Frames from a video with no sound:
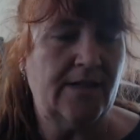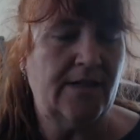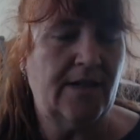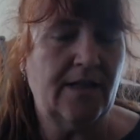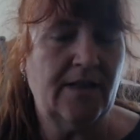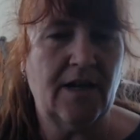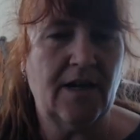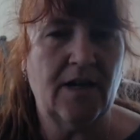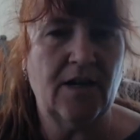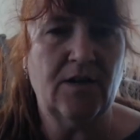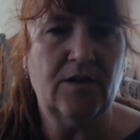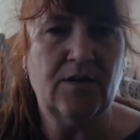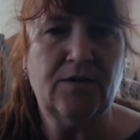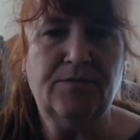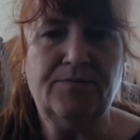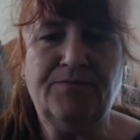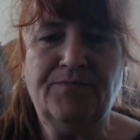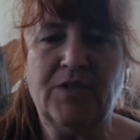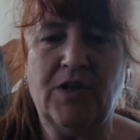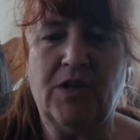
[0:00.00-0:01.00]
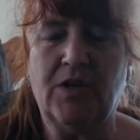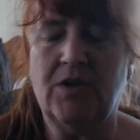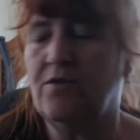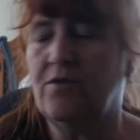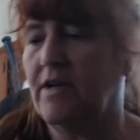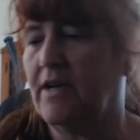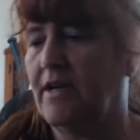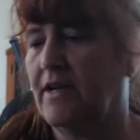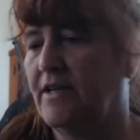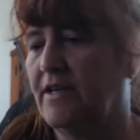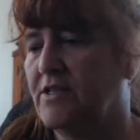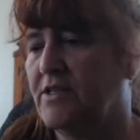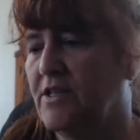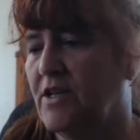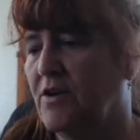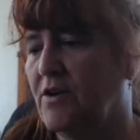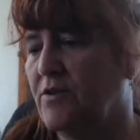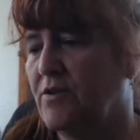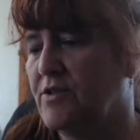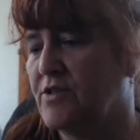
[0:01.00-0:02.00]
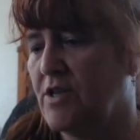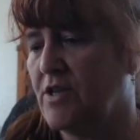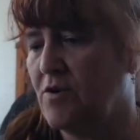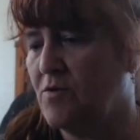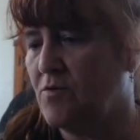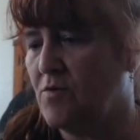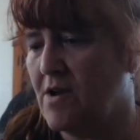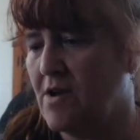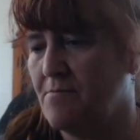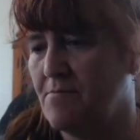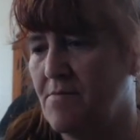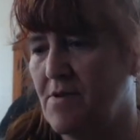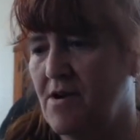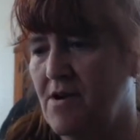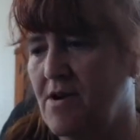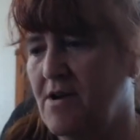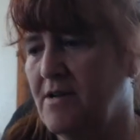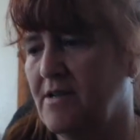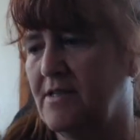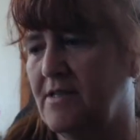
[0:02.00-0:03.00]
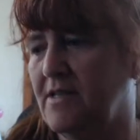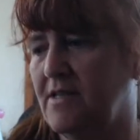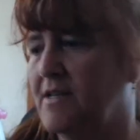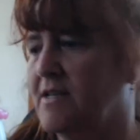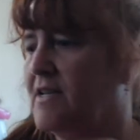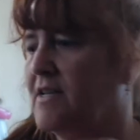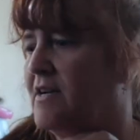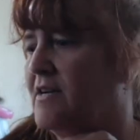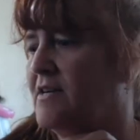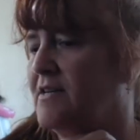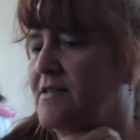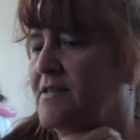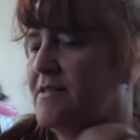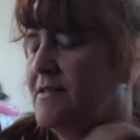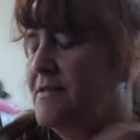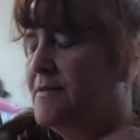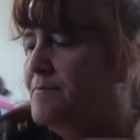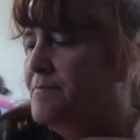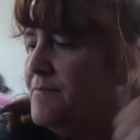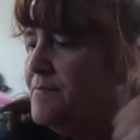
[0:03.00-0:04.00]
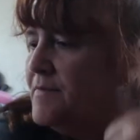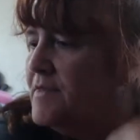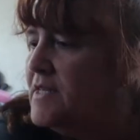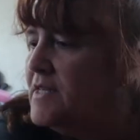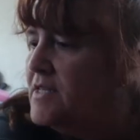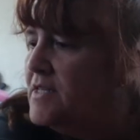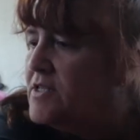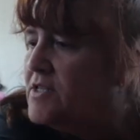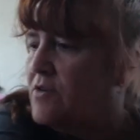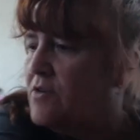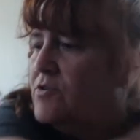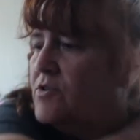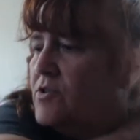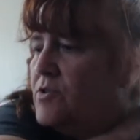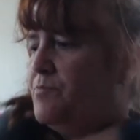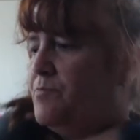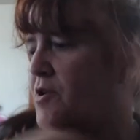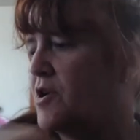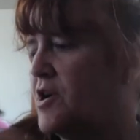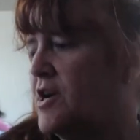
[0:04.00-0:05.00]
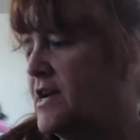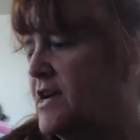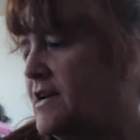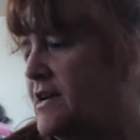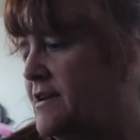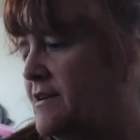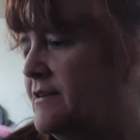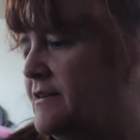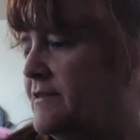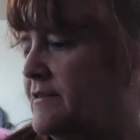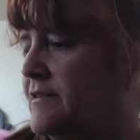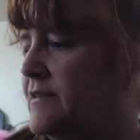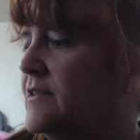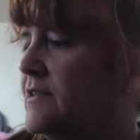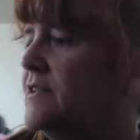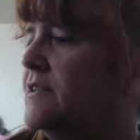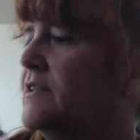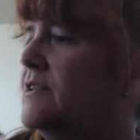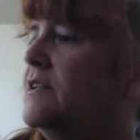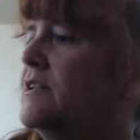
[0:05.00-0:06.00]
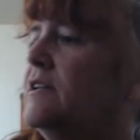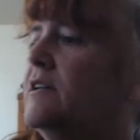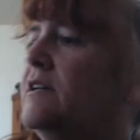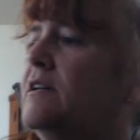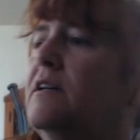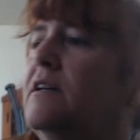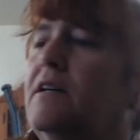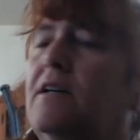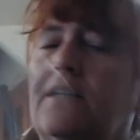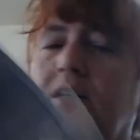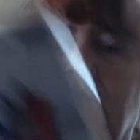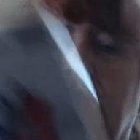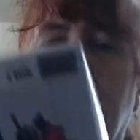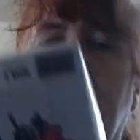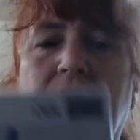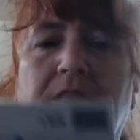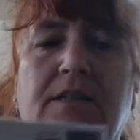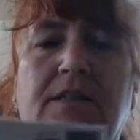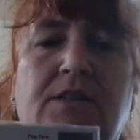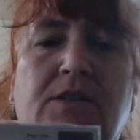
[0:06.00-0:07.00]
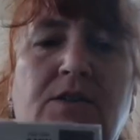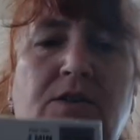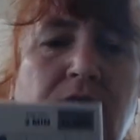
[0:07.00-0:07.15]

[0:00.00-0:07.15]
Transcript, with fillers: Hello. Okay, so the So What box, um, the So Spring. This